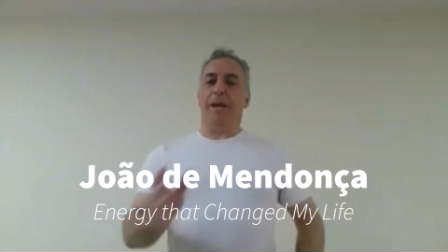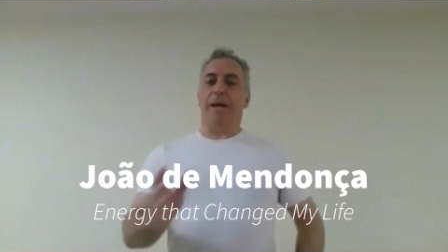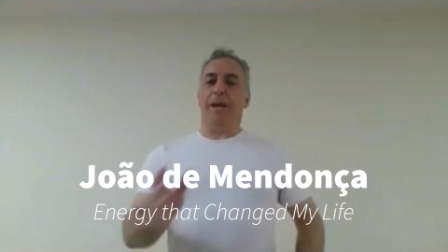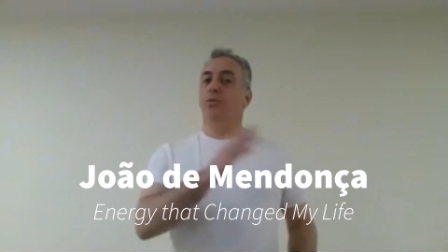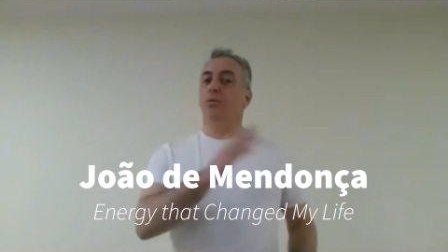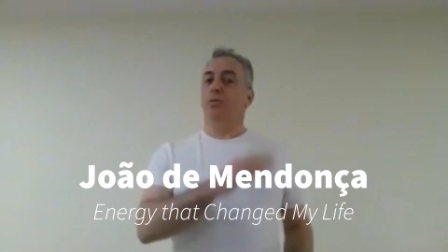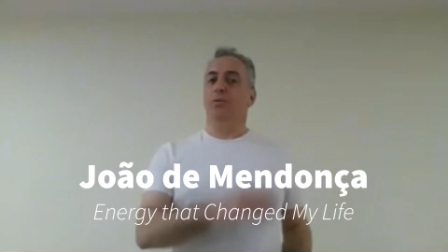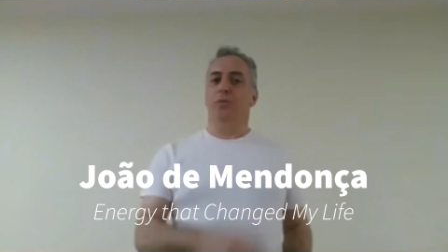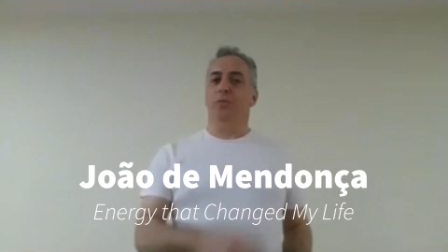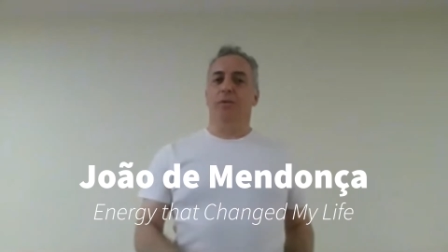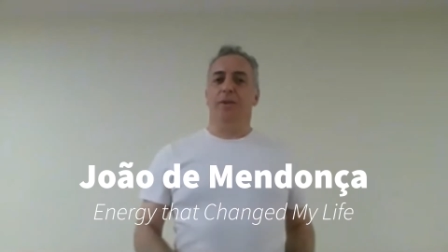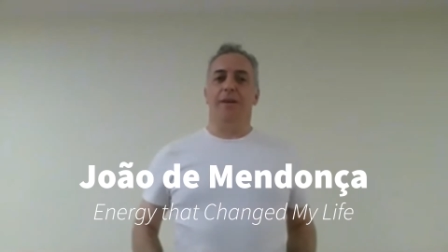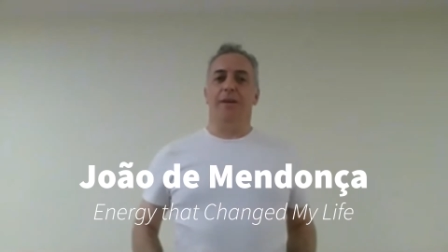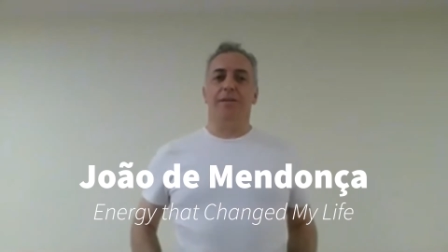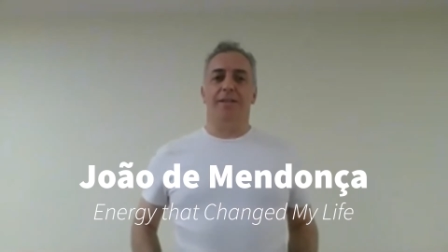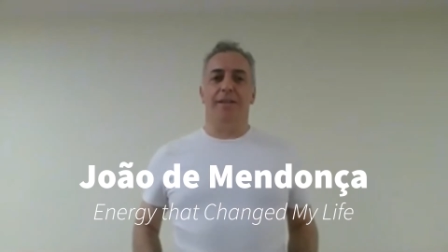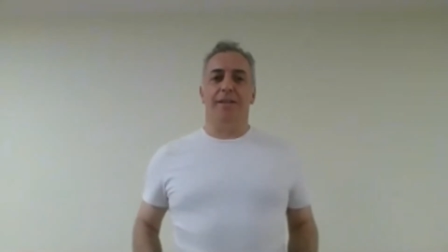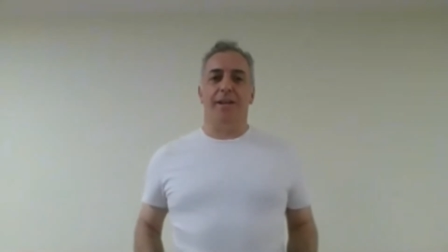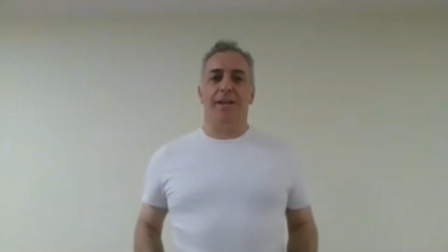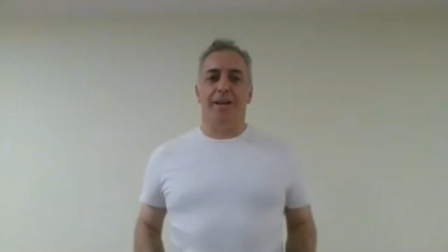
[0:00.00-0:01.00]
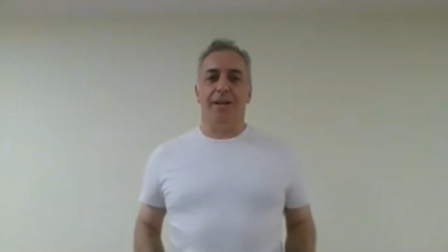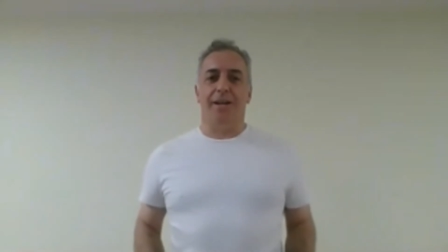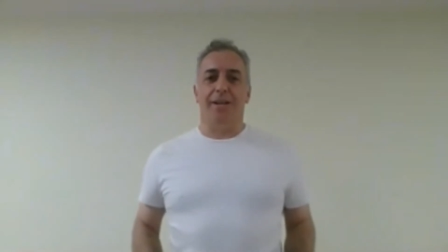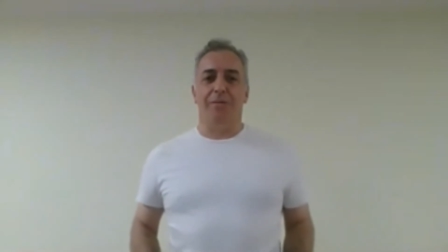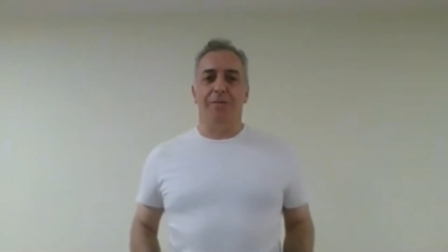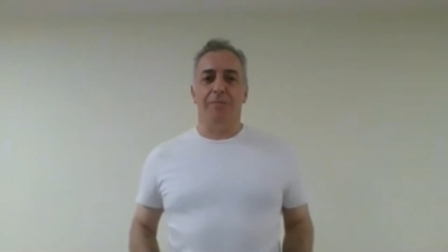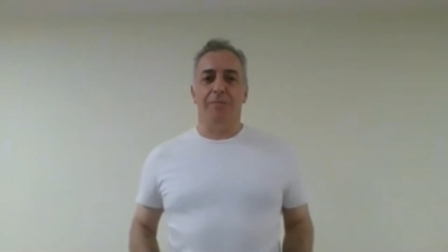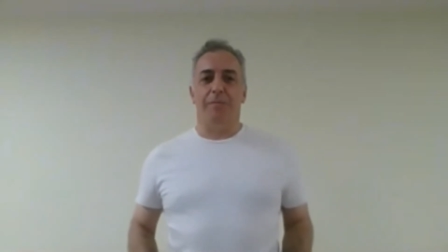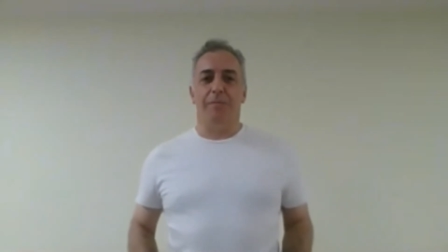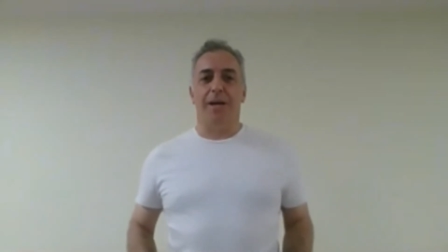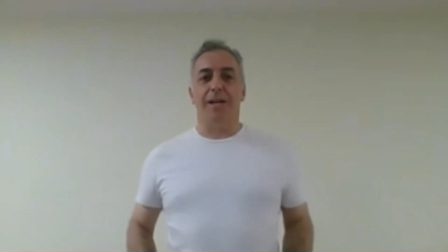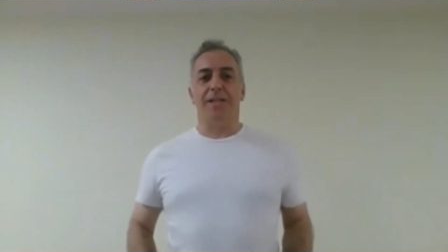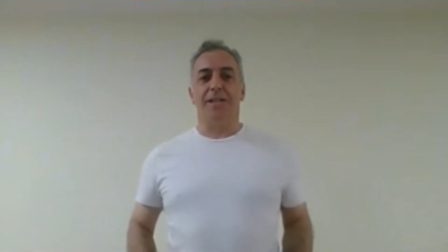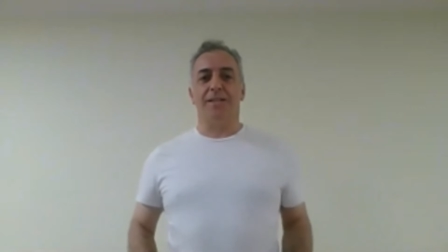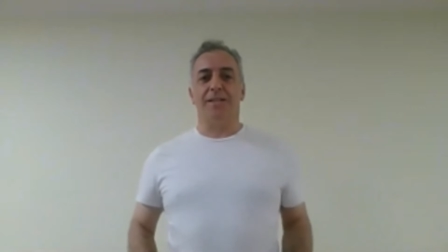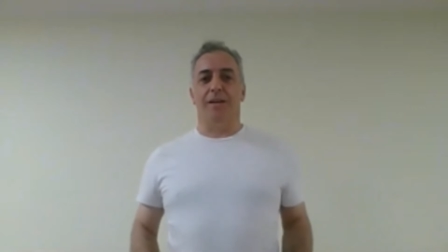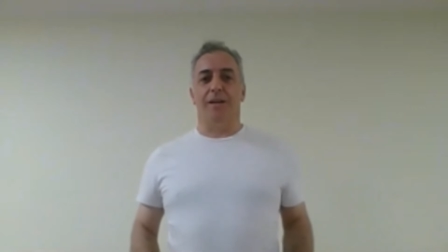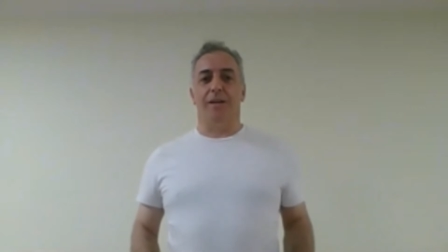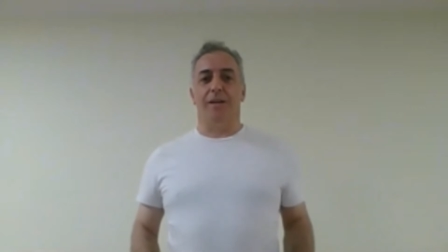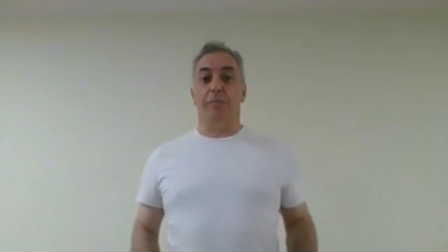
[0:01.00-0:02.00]
in 2009, my
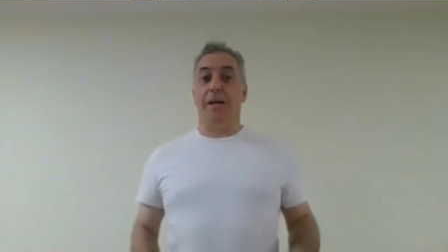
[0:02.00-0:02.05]
son,